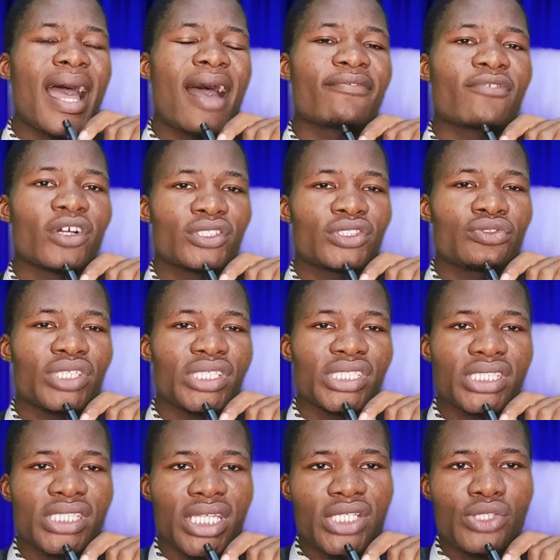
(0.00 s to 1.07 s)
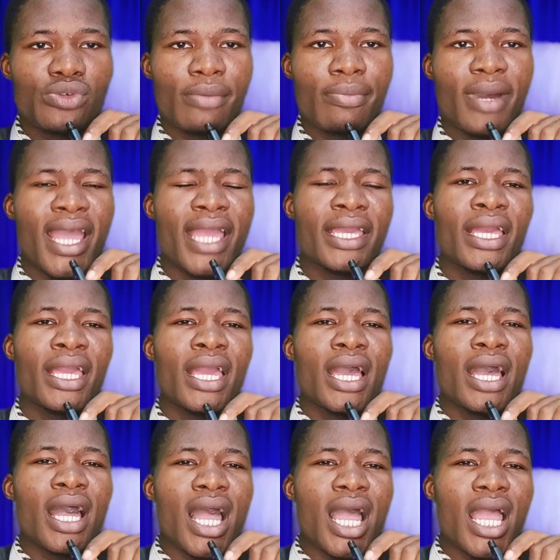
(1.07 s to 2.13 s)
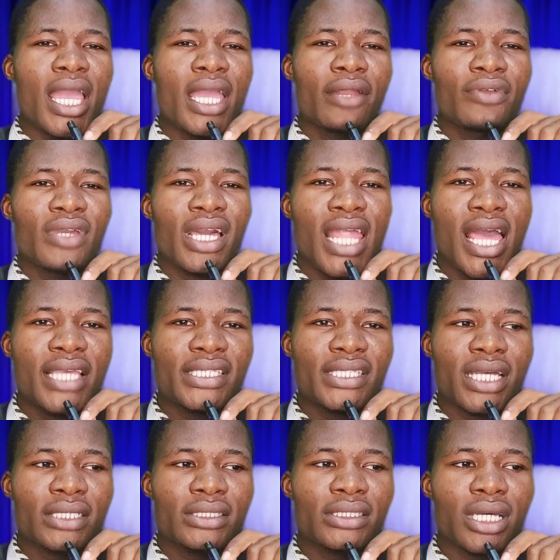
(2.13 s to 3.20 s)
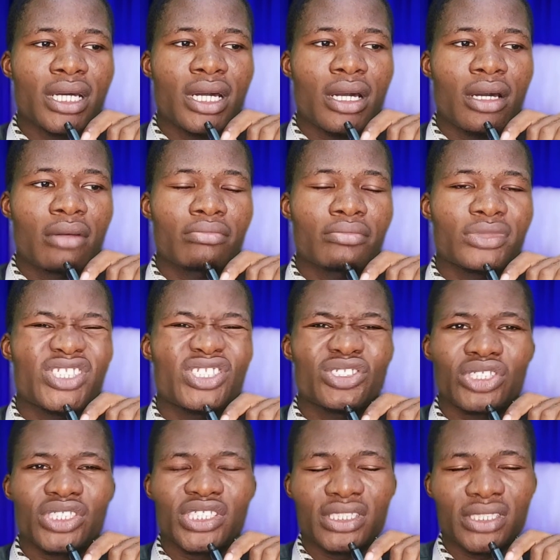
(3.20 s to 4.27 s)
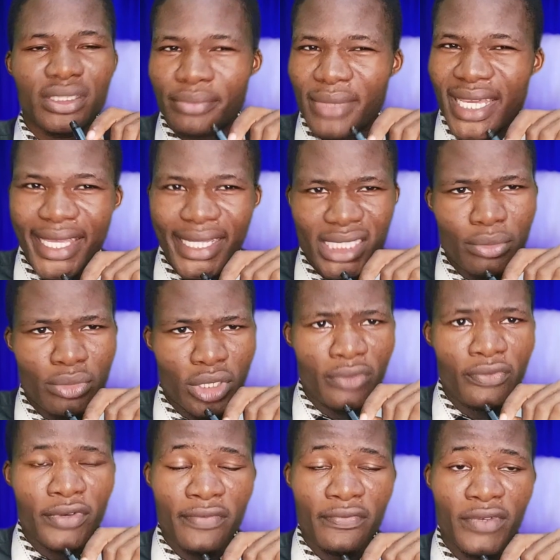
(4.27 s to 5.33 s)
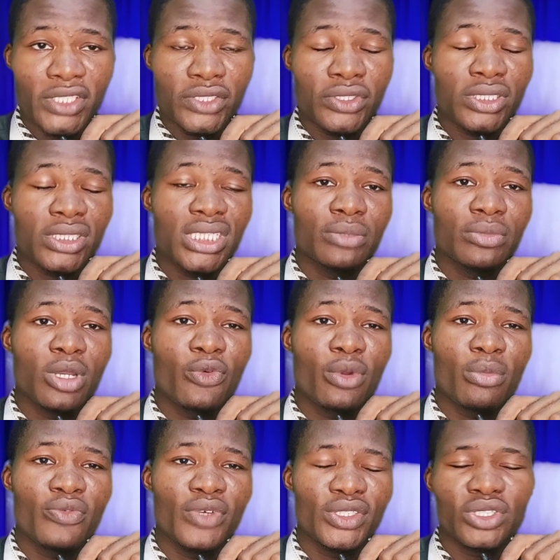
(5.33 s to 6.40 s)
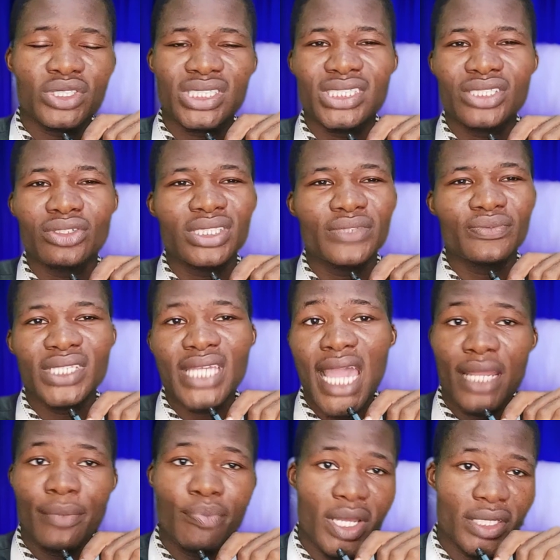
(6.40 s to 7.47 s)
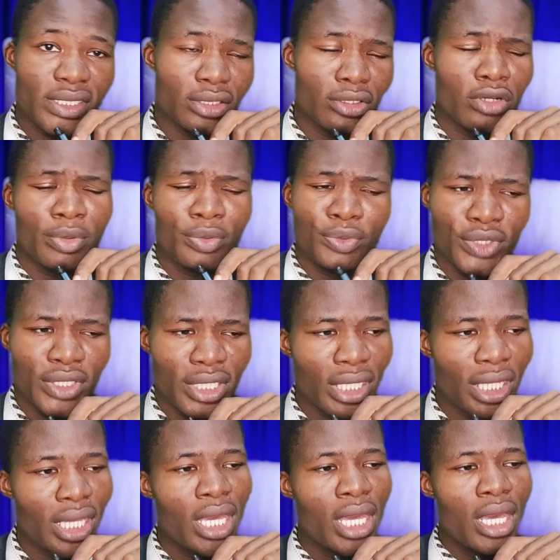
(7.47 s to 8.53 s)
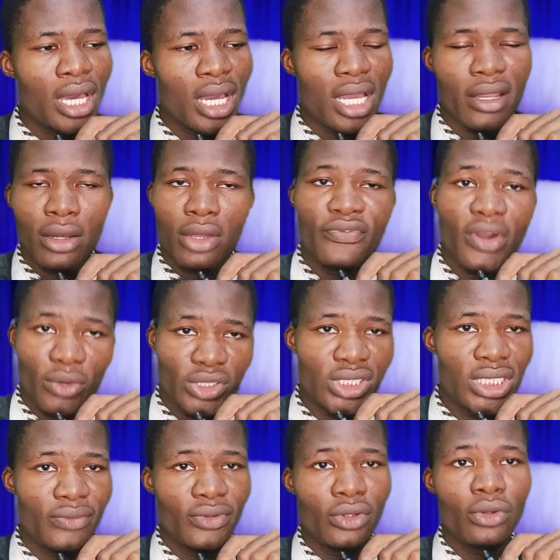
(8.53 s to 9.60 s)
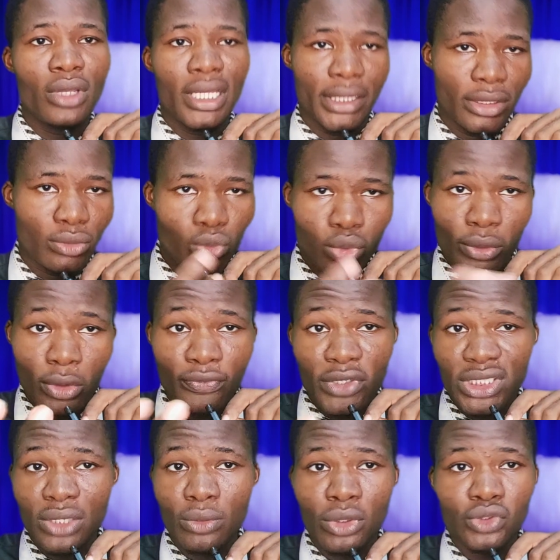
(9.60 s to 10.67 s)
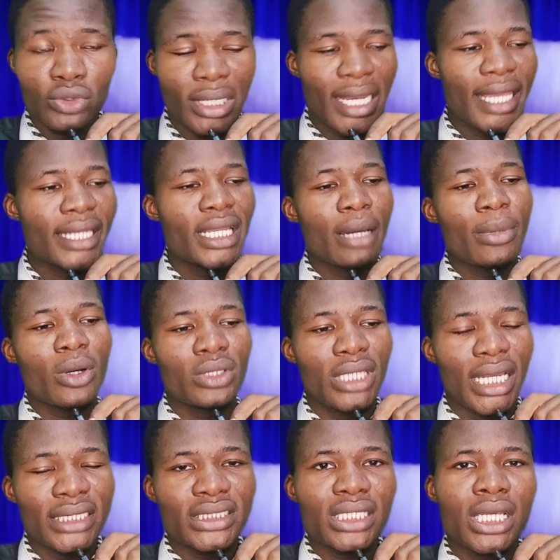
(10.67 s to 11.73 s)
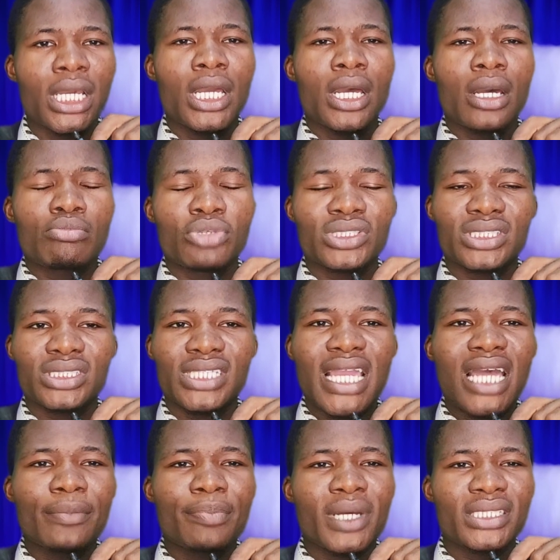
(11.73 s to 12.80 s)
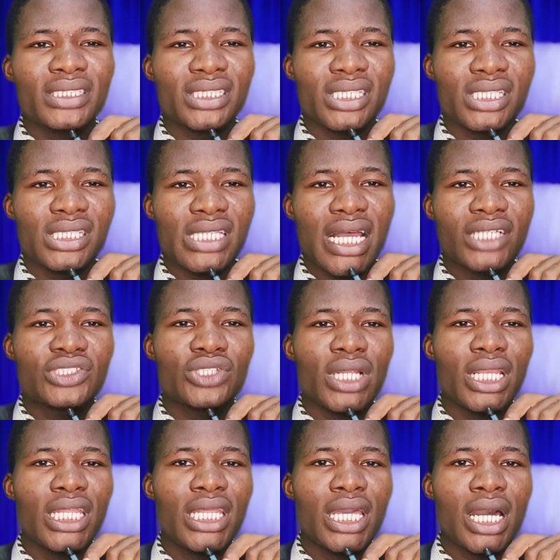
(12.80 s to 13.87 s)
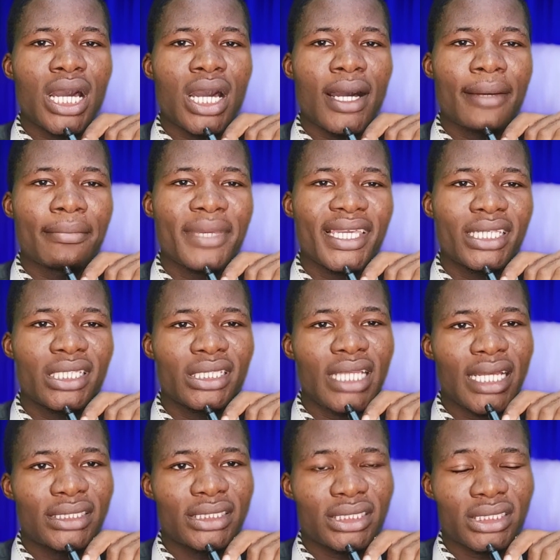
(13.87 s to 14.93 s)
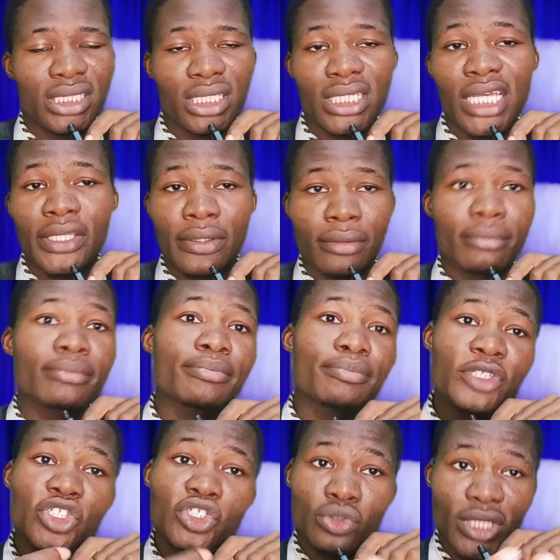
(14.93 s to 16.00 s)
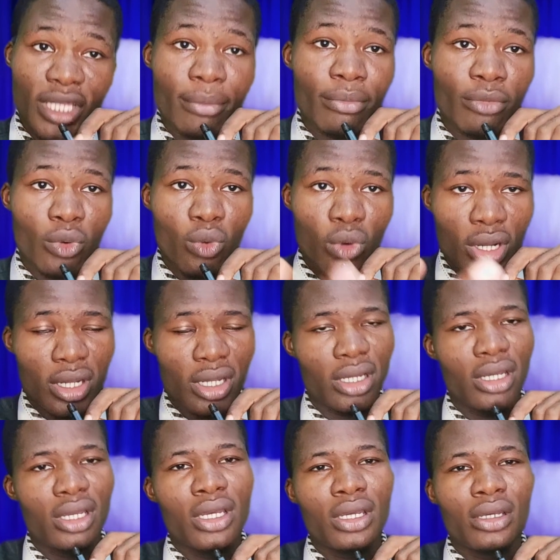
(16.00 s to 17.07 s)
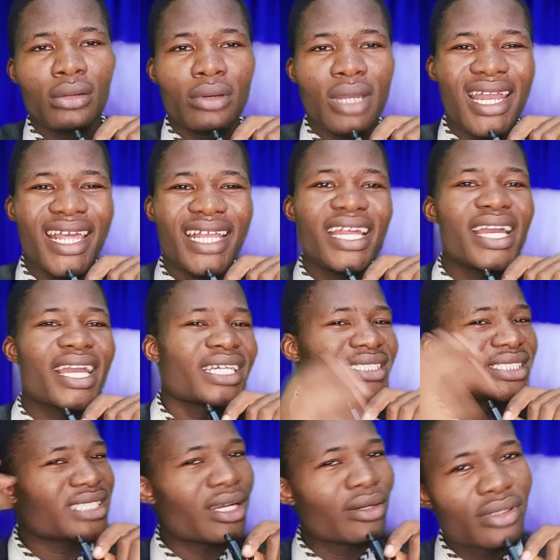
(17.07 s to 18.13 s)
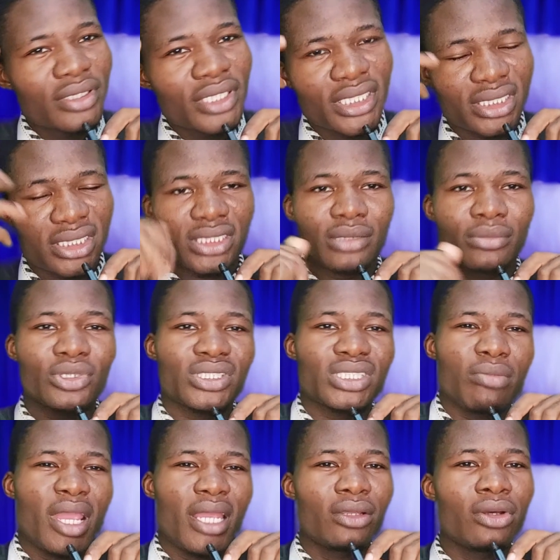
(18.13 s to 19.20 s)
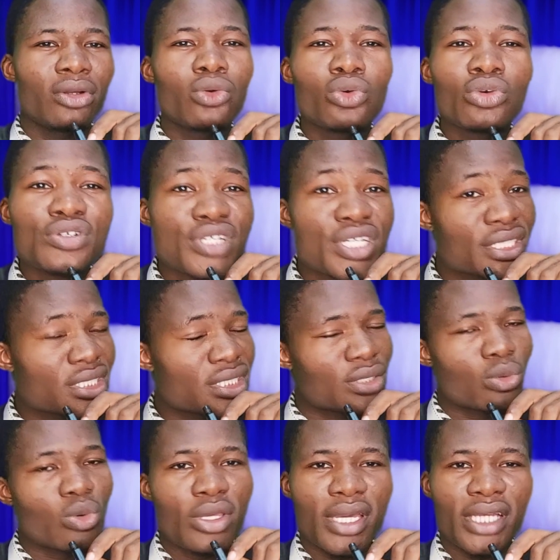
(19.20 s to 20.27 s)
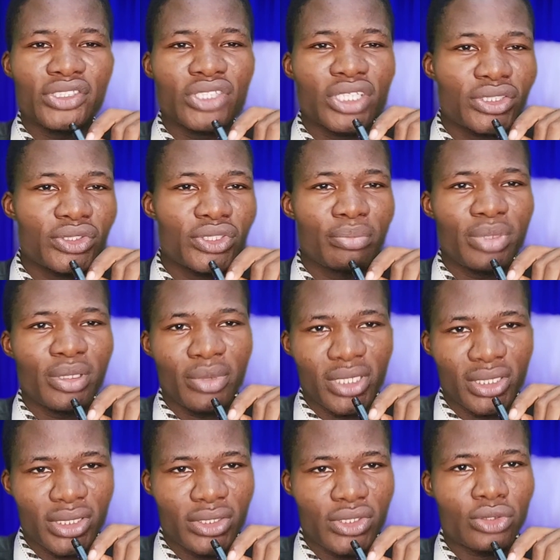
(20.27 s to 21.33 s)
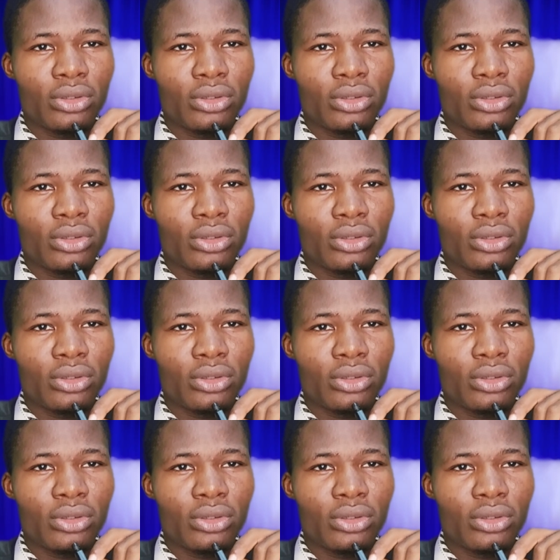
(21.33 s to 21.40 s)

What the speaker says: I've gotten to a stage whereby I realized that it's not just by getting money from investors. Getting money from investors is not even the hard part. A lot of people think, I know if you're watching this video, you obviously want to learn about that. But the hard part is actually making that thing that you pitch to them work. An idea can sound great, but it might not look great when you are trying to implement it.